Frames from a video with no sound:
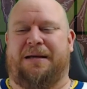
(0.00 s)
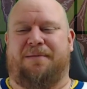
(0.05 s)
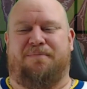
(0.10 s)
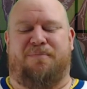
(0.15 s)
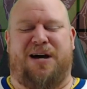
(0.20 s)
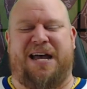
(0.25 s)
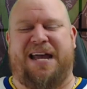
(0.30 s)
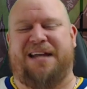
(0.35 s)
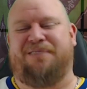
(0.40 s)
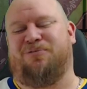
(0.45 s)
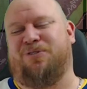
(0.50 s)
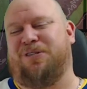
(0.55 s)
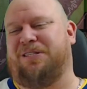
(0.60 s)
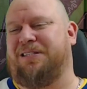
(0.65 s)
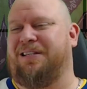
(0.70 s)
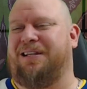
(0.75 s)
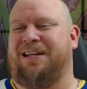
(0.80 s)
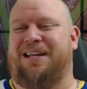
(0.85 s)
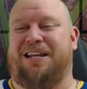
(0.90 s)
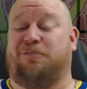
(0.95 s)
Mine
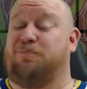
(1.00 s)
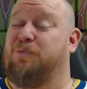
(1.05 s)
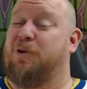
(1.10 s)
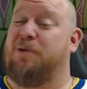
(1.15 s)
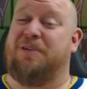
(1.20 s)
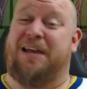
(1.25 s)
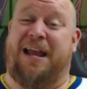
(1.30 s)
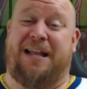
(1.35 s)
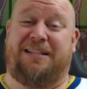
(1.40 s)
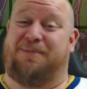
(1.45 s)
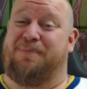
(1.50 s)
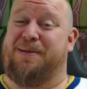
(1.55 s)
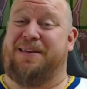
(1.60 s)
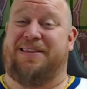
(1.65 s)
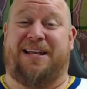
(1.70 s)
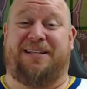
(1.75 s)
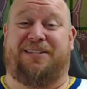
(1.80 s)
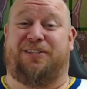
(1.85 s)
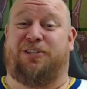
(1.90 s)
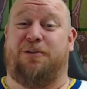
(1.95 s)
was, it probably had to be
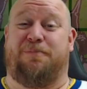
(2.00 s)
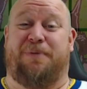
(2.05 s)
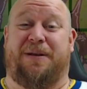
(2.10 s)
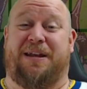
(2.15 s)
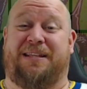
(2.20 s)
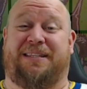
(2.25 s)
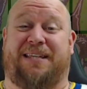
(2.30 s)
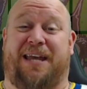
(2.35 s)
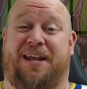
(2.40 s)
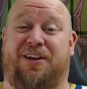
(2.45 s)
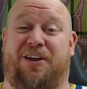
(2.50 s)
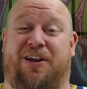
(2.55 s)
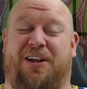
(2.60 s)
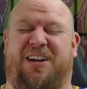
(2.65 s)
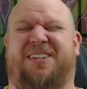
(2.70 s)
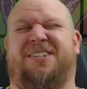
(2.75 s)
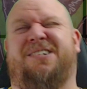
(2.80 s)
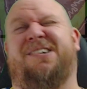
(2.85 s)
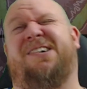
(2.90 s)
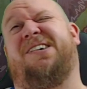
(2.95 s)
that Super Nintendo.
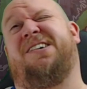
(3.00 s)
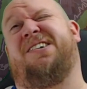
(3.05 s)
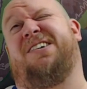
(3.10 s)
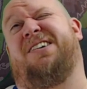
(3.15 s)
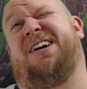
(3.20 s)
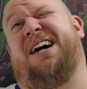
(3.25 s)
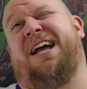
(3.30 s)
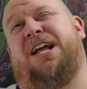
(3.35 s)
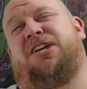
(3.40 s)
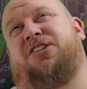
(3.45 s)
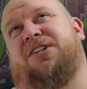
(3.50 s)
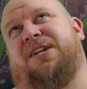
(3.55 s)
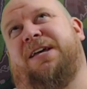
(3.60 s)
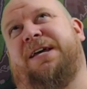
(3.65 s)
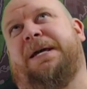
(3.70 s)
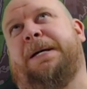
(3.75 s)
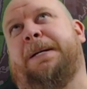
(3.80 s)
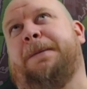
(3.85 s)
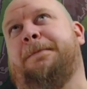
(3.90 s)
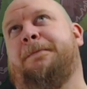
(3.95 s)
Oh,
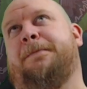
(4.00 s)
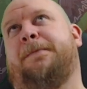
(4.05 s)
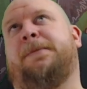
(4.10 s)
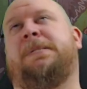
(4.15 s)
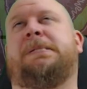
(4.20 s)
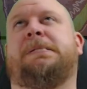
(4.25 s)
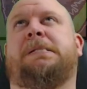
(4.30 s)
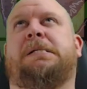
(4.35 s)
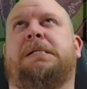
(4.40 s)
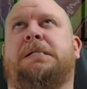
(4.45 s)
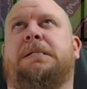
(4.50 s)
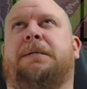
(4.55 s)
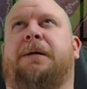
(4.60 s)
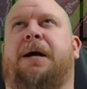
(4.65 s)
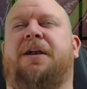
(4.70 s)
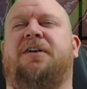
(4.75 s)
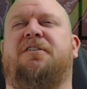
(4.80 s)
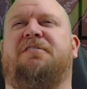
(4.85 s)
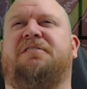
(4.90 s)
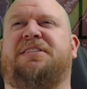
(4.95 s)
actually,
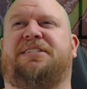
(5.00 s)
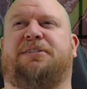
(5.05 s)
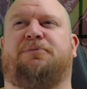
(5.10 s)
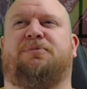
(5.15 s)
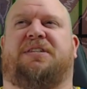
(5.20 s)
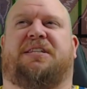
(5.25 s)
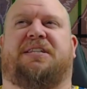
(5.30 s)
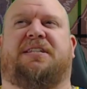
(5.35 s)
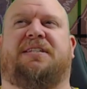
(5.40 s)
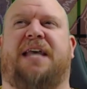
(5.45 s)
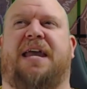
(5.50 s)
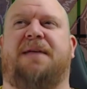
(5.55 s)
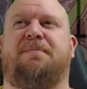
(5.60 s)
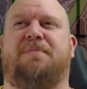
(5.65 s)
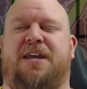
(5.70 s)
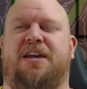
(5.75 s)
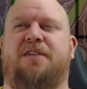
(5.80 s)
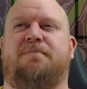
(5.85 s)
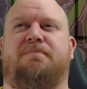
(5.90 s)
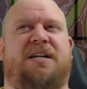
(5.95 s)
I don't know if this was the same
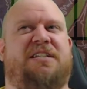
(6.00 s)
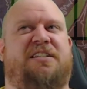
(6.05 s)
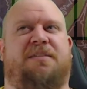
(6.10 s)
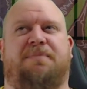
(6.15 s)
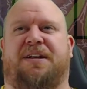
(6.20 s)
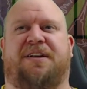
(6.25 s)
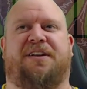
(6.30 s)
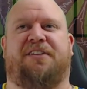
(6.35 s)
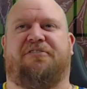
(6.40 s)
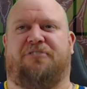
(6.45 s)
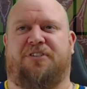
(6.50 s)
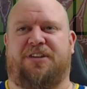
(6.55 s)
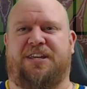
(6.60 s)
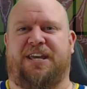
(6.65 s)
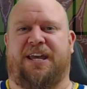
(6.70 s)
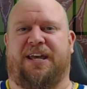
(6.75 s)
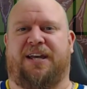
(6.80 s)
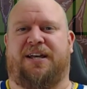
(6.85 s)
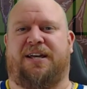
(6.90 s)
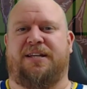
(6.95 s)
year. It must have been a different
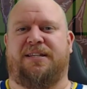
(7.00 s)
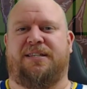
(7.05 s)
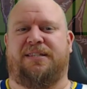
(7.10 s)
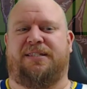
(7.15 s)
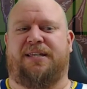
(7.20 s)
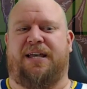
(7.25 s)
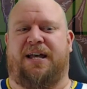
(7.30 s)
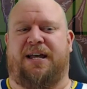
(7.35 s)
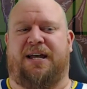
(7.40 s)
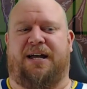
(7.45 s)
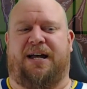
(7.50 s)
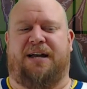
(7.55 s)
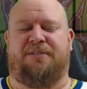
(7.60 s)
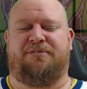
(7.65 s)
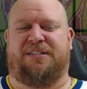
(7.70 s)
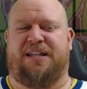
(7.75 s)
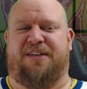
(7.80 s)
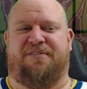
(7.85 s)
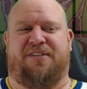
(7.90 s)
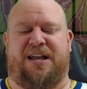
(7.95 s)
year because I
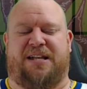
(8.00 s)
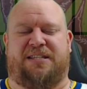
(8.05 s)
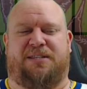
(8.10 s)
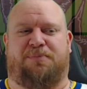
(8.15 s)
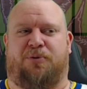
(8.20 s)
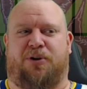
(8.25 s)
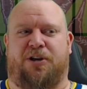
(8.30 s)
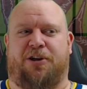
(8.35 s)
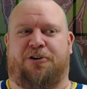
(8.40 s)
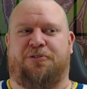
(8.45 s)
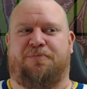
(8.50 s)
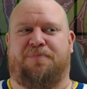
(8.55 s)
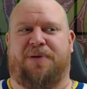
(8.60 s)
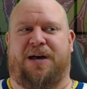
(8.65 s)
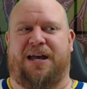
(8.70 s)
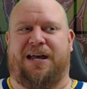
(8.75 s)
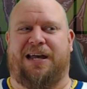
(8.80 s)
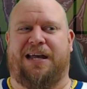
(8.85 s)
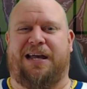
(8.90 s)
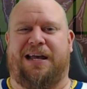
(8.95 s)
was never that spoiled,
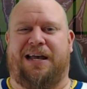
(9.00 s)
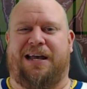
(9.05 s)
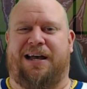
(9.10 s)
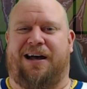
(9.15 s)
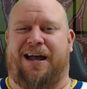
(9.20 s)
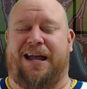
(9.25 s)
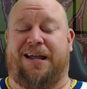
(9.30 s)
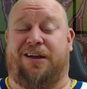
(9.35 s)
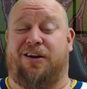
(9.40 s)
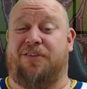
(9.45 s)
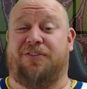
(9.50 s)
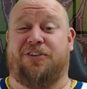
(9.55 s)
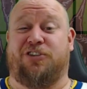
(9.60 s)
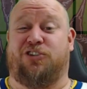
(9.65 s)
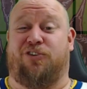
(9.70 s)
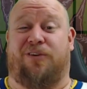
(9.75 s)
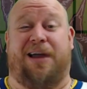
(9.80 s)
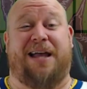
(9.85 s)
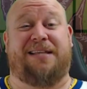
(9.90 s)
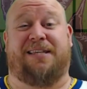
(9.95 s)
but I got the
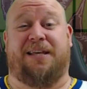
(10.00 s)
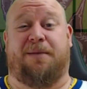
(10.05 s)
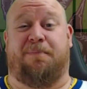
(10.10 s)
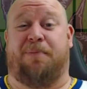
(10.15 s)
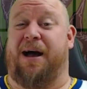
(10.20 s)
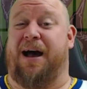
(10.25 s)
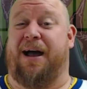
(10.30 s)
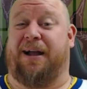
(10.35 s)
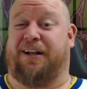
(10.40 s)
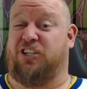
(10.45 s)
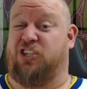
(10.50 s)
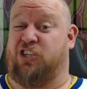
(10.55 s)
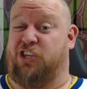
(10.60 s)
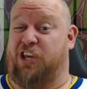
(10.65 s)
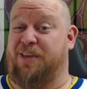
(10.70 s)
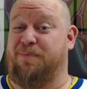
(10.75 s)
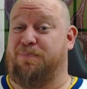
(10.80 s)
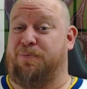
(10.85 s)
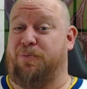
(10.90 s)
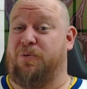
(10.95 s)
Jurassic Park
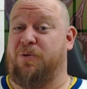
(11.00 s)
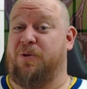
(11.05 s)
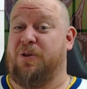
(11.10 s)
Jeep.